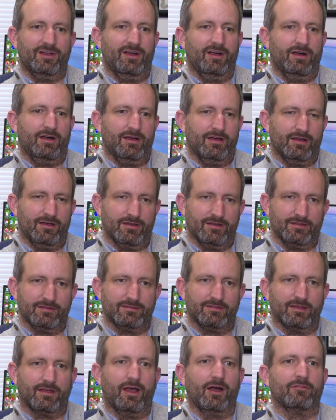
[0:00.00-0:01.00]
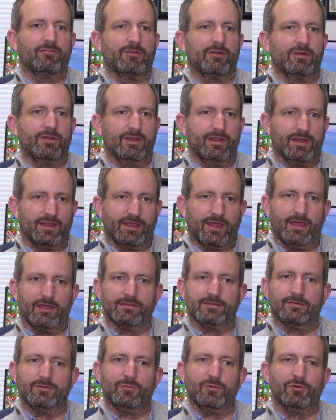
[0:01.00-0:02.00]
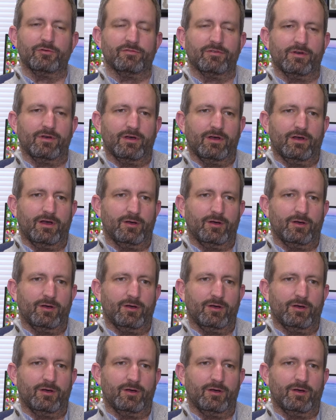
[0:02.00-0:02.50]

uh, to govern and, again, to move a,